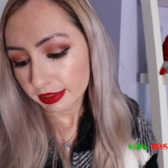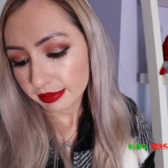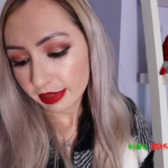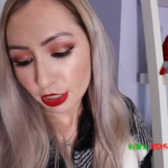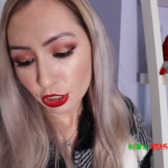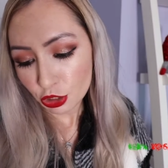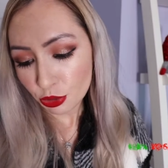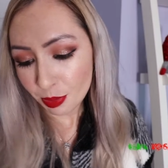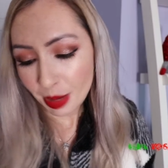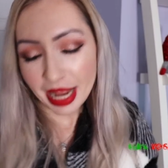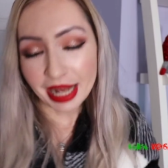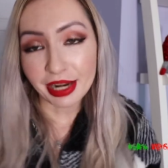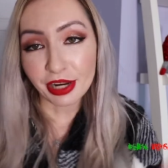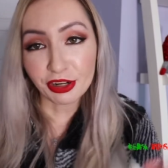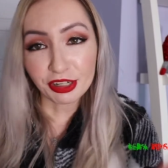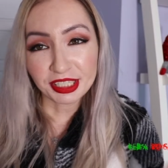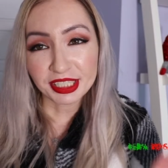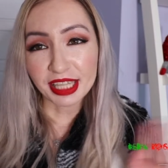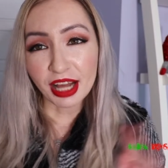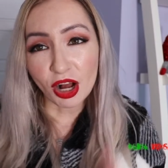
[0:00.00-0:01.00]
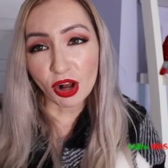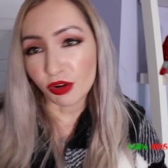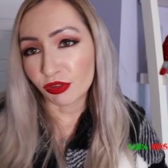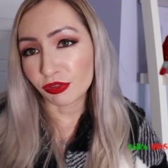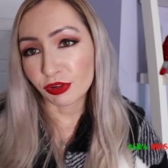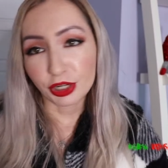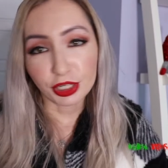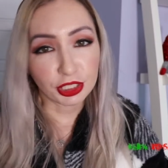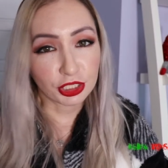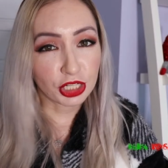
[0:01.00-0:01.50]
like you made it
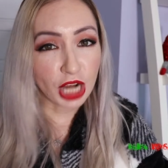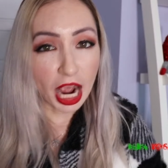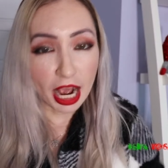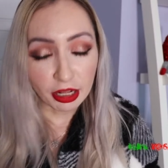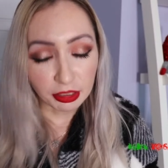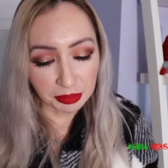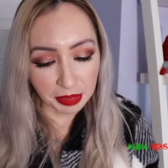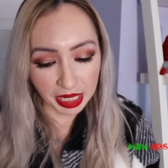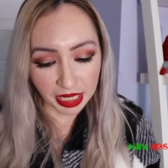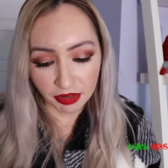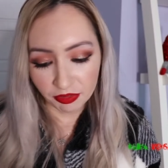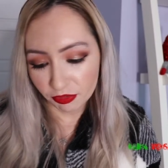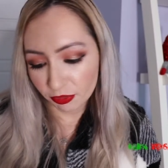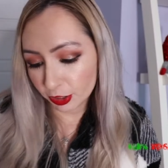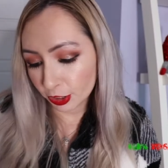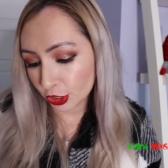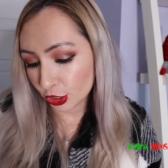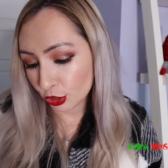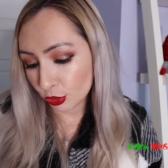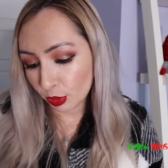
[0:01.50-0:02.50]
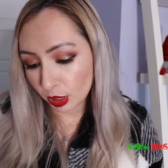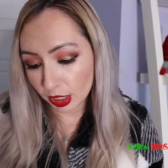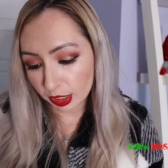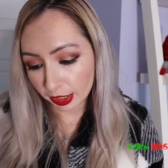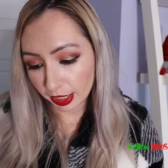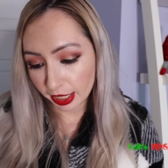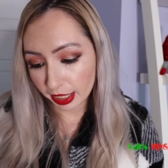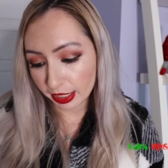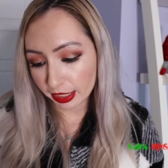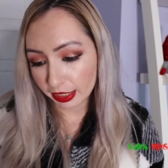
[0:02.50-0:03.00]
yourself or your child made it for you, or
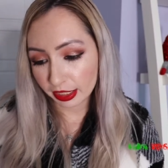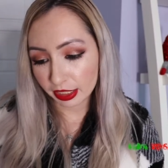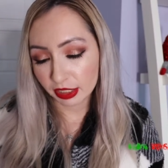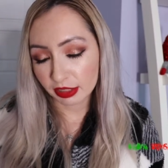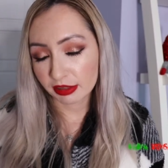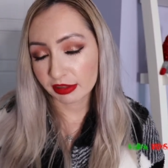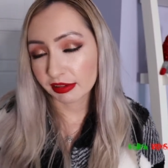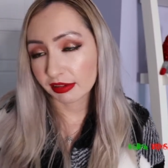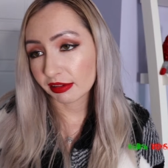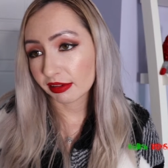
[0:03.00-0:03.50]
like,